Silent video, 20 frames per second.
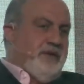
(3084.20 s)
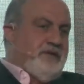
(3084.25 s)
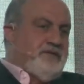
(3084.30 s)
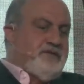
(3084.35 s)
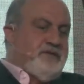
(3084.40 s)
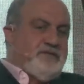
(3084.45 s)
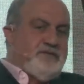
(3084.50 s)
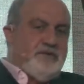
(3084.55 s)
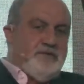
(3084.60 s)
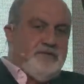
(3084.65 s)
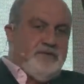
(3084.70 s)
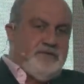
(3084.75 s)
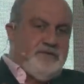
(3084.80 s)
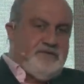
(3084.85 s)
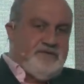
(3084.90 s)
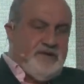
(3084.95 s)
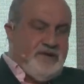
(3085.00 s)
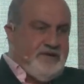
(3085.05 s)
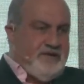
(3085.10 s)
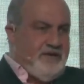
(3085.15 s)
So
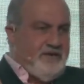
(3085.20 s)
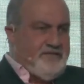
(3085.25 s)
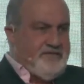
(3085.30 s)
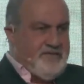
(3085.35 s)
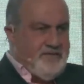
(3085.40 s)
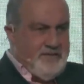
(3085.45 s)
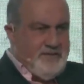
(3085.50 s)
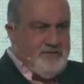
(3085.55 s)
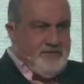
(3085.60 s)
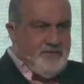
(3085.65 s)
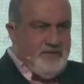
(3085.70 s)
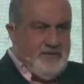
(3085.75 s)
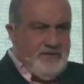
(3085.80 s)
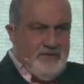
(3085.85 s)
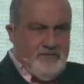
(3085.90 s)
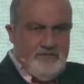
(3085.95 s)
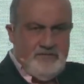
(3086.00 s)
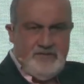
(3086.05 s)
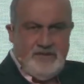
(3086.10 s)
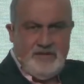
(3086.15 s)
this idea of
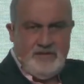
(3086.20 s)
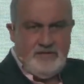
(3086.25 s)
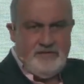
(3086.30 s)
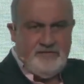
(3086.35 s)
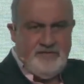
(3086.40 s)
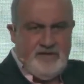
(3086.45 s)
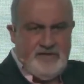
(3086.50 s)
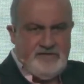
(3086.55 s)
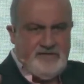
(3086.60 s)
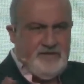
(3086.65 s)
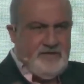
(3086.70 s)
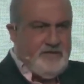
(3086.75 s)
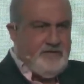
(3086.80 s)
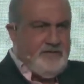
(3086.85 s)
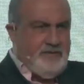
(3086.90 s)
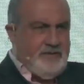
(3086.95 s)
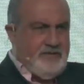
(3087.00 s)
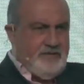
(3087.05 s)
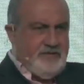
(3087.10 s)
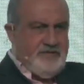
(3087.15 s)
symmetry, we say convexity,
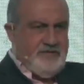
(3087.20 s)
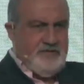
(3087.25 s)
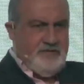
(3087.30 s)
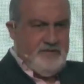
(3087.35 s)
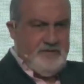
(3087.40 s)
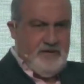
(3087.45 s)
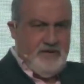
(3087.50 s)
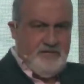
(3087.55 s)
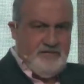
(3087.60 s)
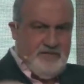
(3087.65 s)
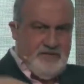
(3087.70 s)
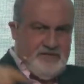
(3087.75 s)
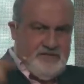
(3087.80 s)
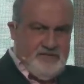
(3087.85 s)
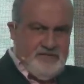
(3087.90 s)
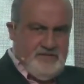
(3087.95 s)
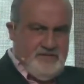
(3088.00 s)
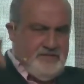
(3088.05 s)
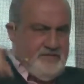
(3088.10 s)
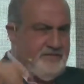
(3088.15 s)
because a
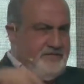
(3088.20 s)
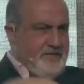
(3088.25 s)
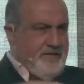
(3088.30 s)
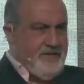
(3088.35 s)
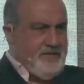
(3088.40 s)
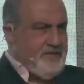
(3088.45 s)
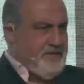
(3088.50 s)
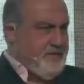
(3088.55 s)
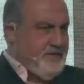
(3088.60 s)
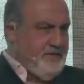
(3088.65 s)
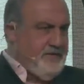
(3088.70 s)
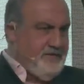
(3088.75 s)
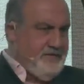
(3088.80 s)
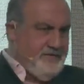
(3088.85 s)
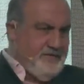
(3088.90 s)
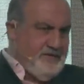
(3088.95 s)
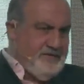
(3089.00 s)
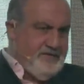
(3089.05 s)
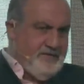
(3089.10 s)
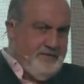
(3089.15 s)
convex function,
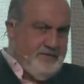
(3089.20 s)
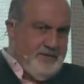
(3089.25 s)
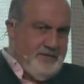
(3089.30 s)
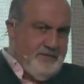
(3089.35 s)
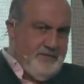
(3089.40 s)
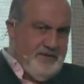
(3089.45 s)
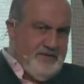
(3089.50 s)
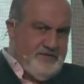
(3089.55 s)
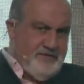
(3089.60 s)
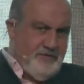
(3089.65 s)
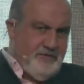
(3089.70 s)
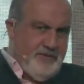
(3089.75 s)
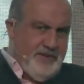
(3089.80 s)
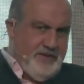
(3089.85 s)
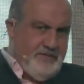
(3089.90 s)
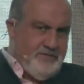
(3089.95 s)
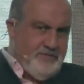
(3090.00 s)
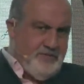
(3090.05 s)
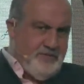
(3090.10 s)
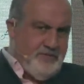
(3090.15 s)
very simply, you
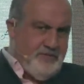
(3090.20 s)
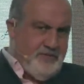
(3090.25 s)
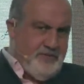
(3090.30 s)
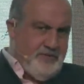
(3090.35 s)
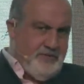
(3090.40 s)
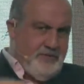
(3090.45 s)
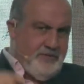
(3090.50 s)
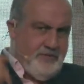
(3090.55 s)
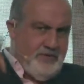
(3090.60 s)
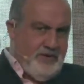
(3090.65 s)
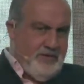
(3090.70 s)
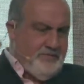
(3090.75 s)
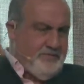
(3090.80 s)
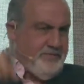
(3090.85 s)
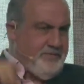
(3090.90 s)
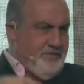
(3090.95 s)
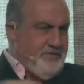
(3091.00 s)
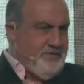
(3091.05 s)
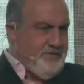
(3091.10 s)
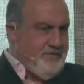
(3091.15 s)
make more when you go
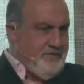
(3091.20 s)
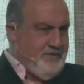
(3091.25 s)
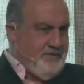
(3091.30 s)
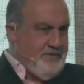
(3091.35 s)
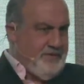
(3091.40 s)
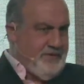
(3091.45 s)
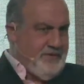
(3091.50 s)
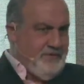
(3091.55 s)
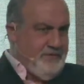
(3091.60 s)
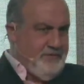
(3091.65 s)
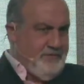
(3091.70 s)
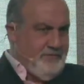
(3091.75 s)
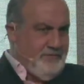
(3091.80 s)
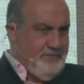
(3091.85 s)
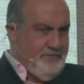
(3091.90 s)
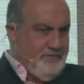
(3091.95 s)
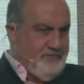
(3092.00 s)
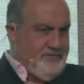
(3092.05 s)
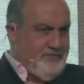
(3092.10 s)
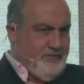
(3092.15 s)
up than you
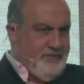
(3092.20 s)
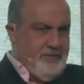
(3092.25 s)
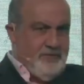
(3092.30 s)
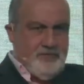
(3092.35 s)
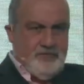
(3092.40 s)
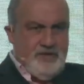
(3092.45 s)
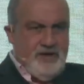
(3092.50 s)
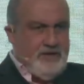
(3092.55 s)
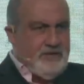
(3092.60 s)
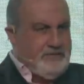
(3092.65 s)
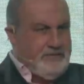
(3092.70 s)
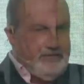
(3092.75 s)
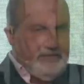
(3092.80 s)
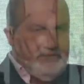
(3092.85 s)
lose when you go down,